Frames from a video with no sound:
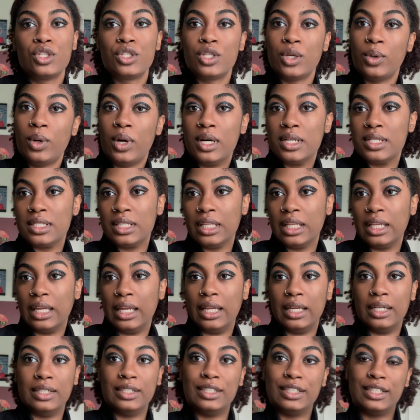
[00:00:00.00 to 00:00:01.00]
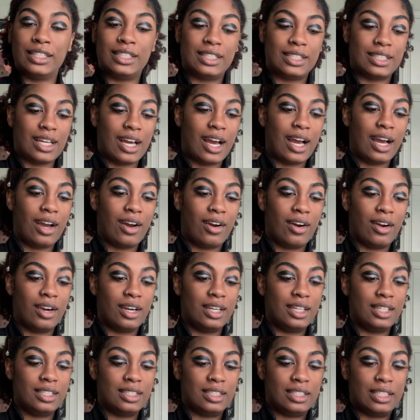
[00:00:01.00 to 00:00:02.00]
So onto the nails. I
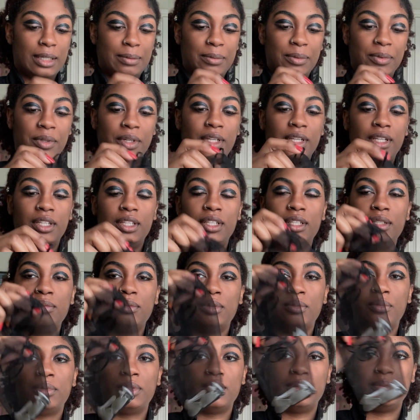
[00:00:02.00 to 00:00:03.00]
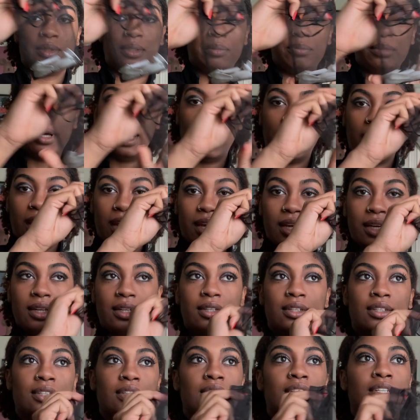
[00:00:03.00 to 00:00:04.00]
already separated them and put them in a bag
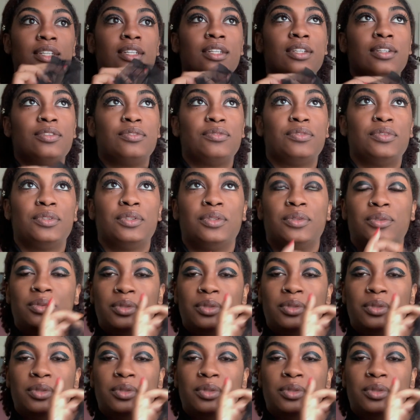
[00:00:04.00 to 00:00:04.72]
for